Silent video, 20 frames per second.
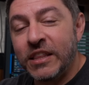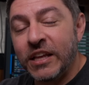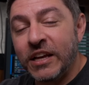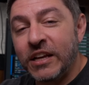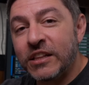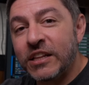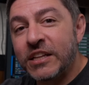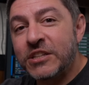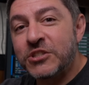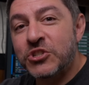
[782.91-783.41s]
the
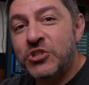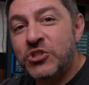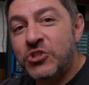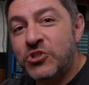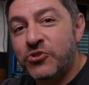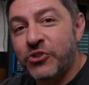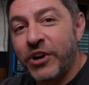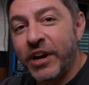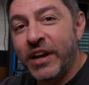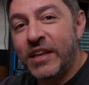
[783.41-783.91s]
glitch
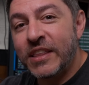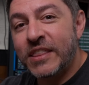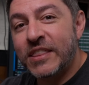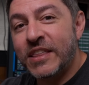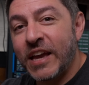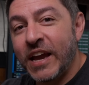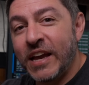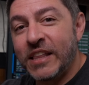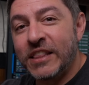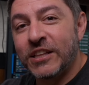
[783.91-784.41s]

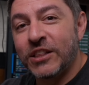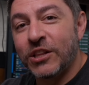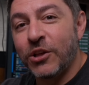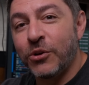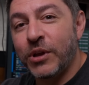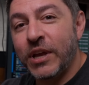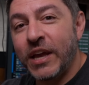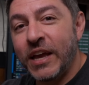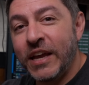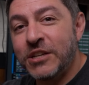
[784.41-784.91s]
strength and the
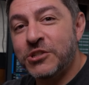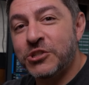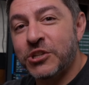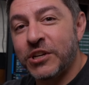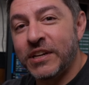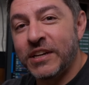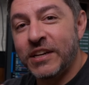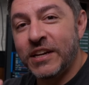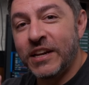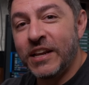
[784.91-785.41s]

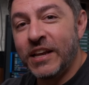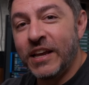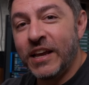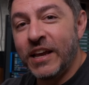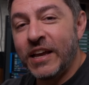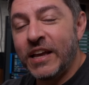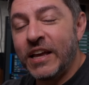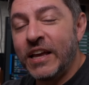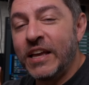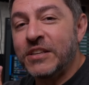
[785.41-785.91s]
location
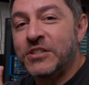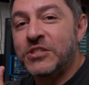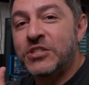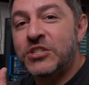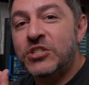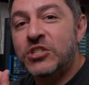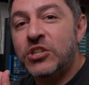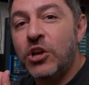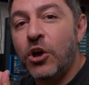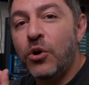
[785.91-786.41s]
is
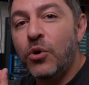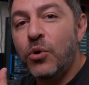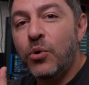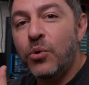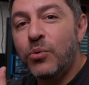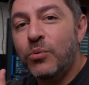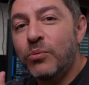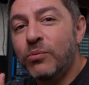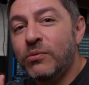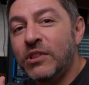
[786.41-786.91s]
so
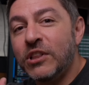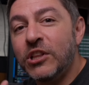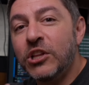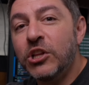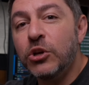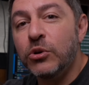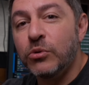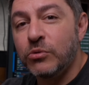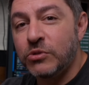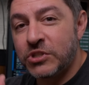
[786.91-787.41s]

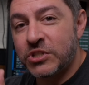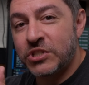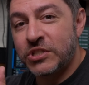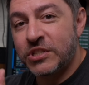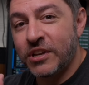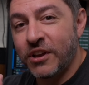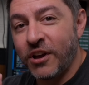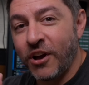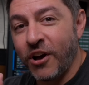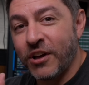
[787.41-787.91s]

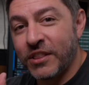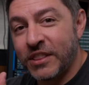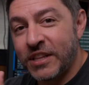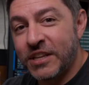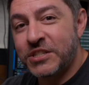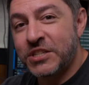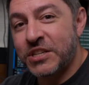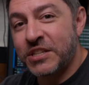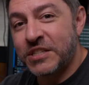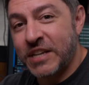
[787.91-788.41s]
loose on
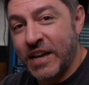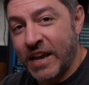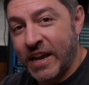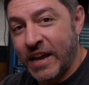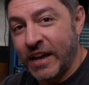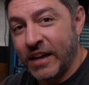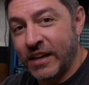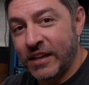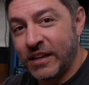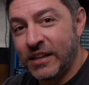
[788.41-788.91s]
this
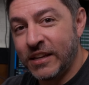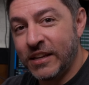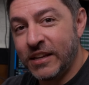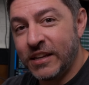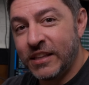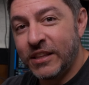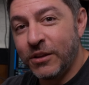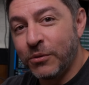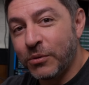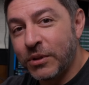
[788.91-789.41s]
attack.
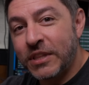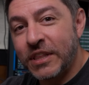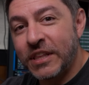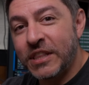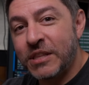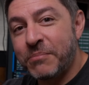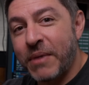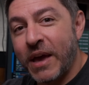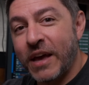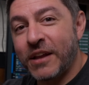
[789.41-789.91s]
The only
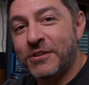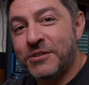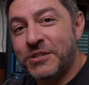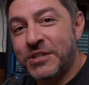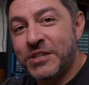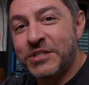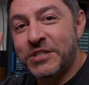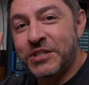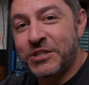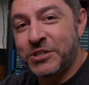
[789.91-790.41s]
thing that matters
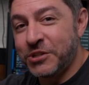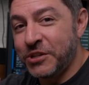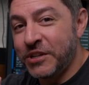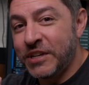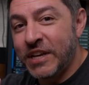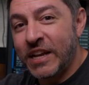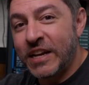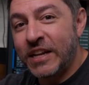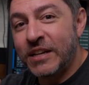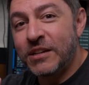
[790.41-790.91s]
is that you
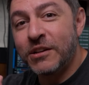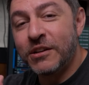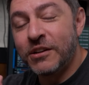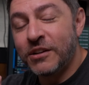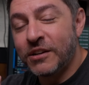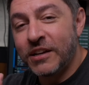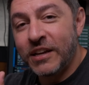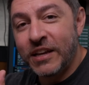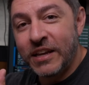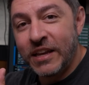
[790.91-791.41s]
get it
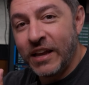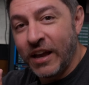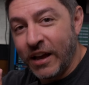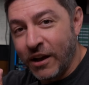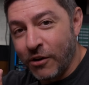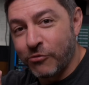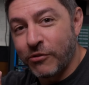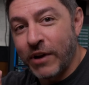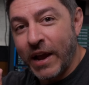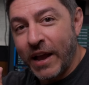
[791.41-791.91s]

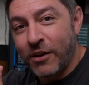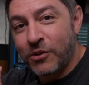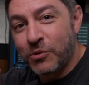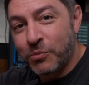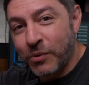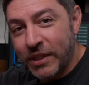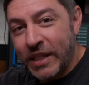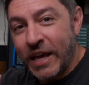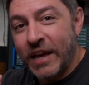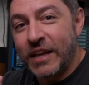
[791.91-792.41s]
around
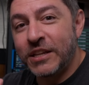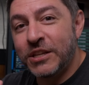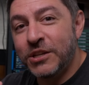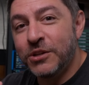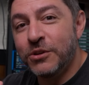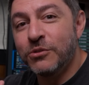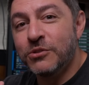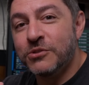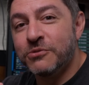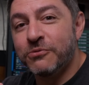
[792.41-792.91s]
where that
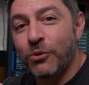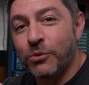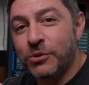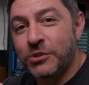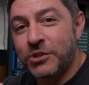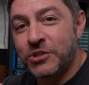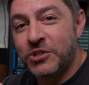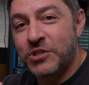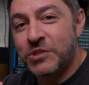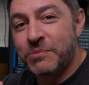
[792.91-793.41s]
huge
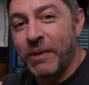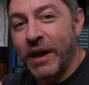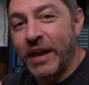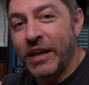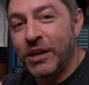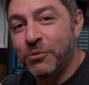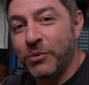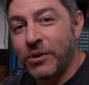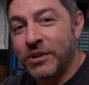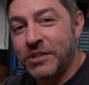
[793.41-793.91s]
voltage
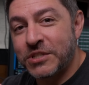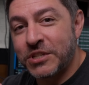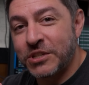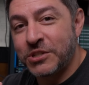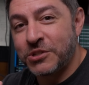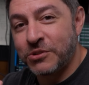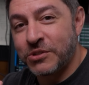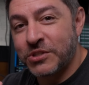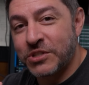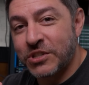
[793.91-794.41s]
spike was
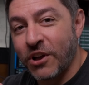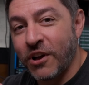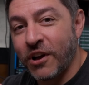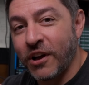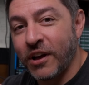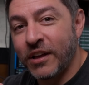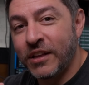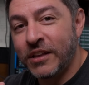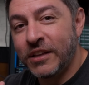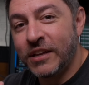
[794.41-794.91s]
that you
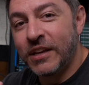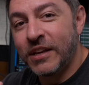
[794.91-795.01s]
saw